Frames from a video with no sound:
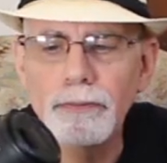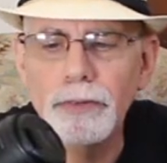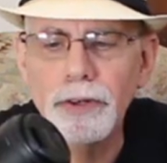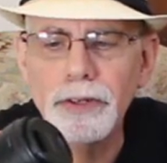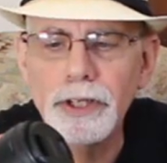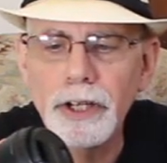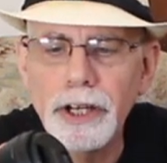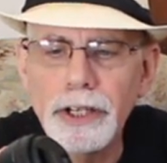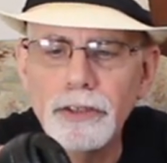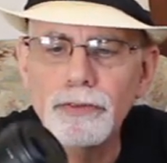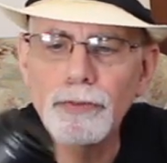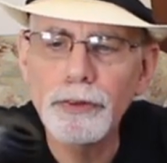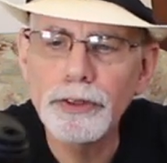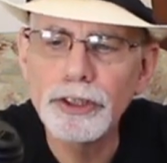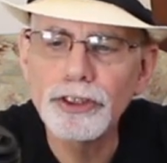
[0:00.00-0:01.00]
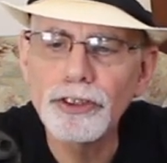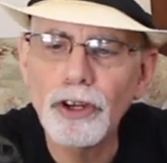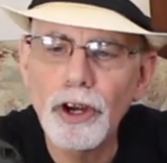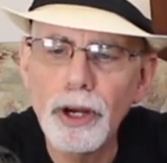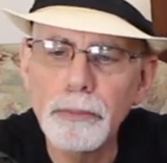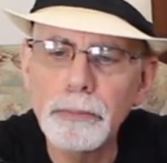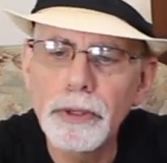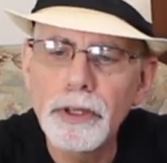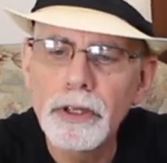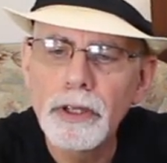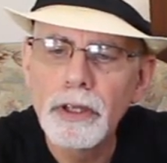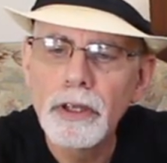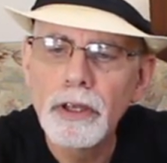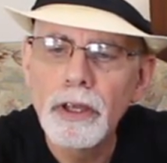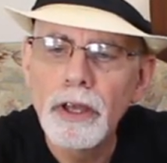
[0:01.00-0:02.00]
Very nice, very sharp,
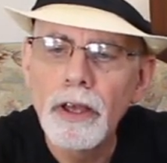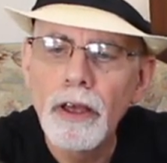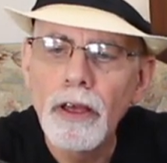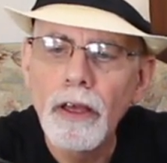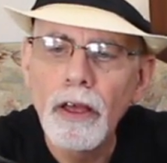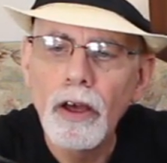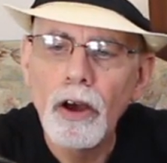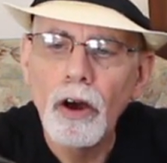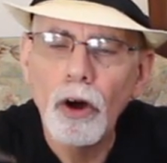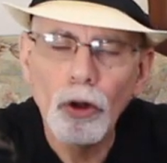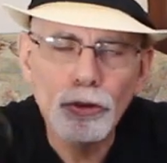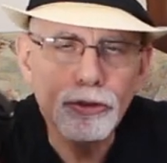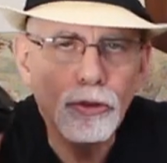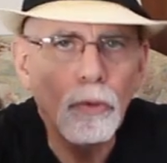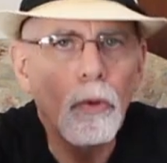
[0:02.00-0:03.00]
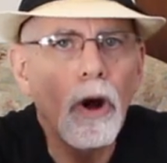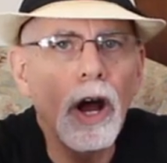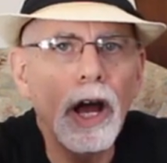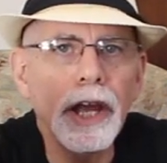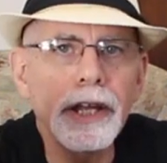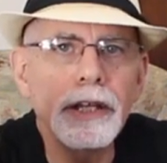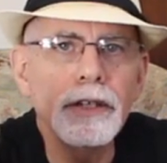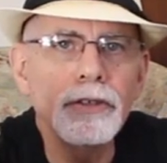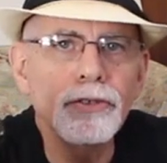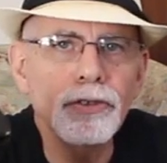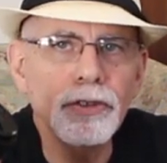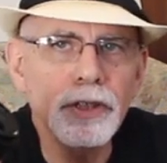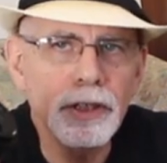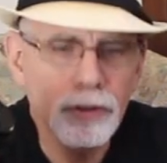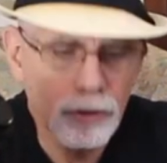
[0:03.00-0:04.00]
ultra wide,
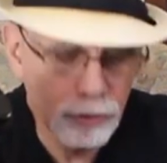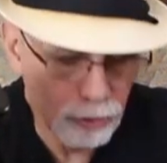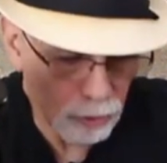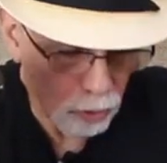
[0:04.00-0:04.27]
so you can get those